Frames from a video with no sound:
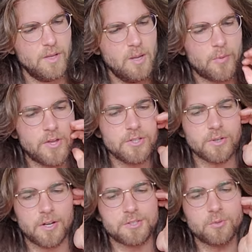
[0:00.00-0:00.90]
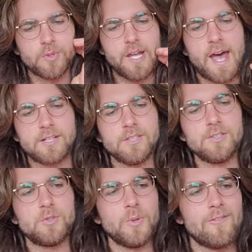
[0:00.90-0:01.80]
But then you're also reacting
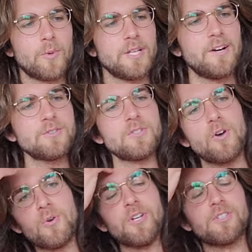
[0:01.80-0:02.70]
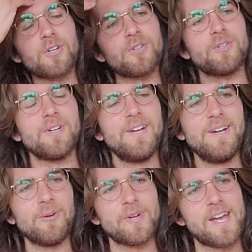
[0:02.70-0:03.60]
to everybody else's own internal
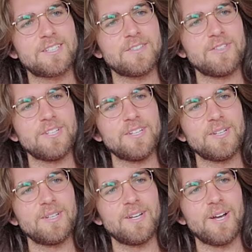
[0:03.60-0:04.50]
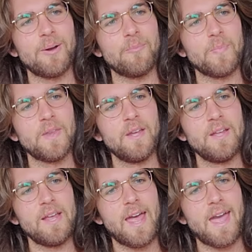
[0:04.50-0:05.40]
reactivity,
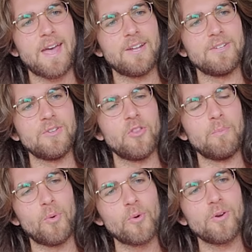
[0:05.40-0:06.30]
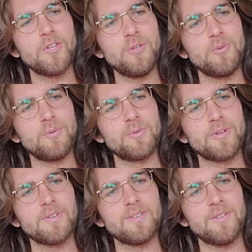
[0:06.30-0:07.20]
and the more that you
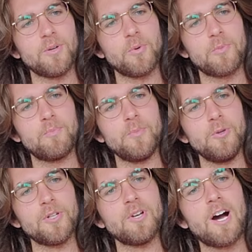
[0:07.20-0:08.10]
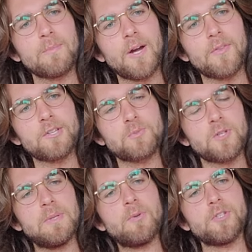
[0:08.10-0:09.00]
can talk about this
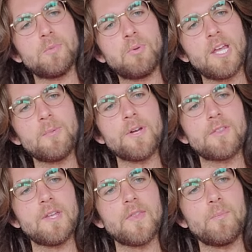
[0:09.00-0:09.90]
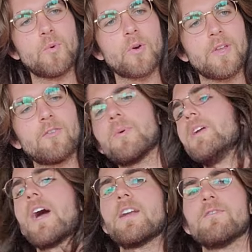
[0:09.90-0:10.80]
with people that you play with, and the more that everybody
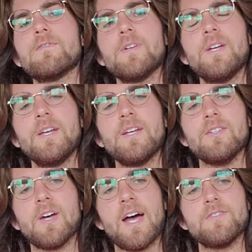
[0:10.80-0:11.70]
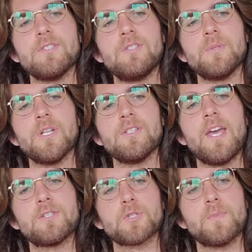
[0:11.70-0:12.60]
kind of dives into it and
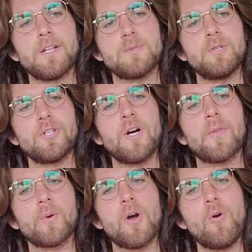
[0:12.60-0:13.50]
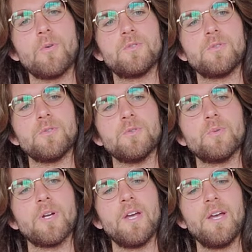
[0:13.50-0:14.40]
takes responsibility on their own
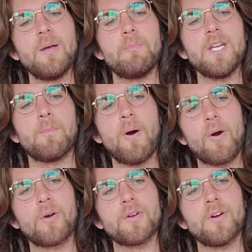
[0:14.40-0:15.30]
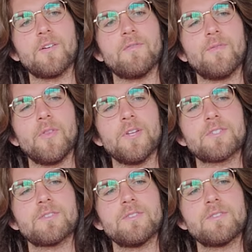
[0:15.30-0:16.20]
to be a part of
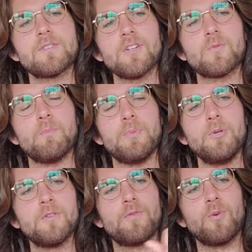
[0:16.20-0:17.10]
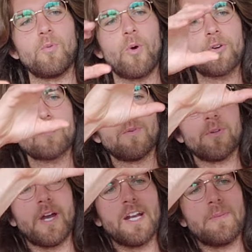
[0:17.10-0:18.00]
this such beautiful, wonderful
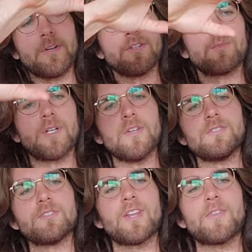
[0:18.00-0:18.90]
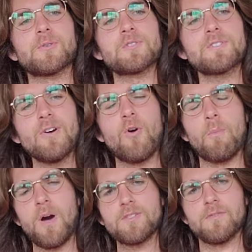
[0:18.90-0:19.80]
dynamic interplay that's just like, there's so
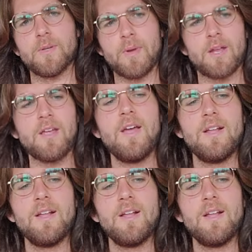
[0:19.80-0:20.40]
much of it, man.